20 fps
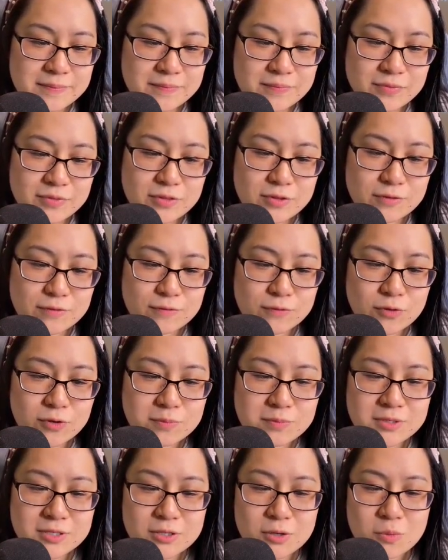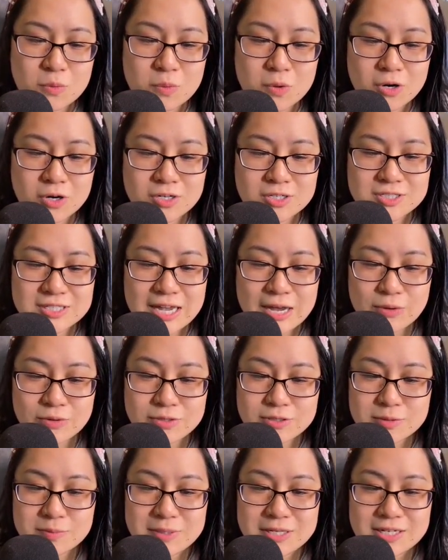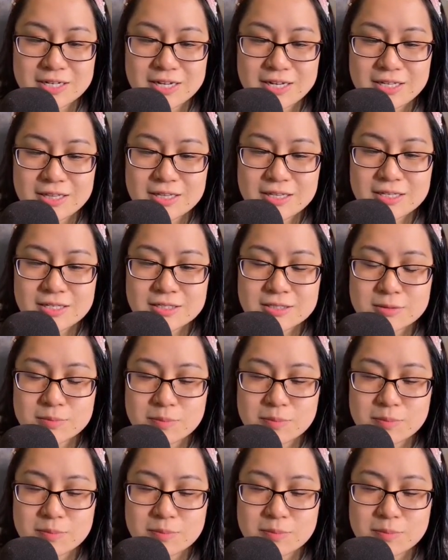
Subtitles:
the formula works out to be like this,